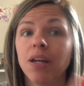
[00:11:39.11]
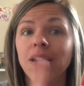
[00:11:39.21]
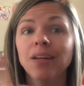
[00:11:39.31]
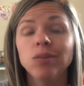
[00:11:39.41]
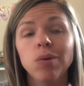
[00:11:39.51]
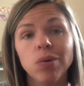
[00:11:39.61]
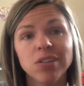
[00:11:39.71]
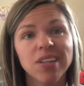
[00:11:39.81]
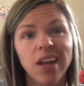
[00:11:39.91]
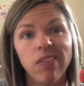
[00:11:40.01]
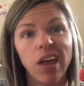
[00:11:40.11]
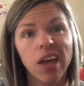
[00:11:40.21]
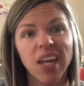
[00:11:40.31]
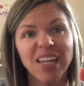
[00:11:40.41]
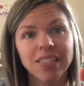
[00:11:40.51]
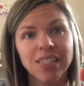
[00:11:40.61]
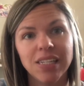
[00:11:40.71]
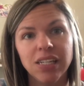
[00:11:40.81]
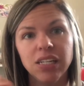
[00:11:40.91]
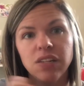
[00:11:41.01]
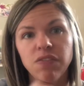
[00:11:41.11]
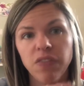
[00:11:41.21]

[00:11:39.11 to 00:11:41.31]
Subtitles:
next week we're just gonna have like an extended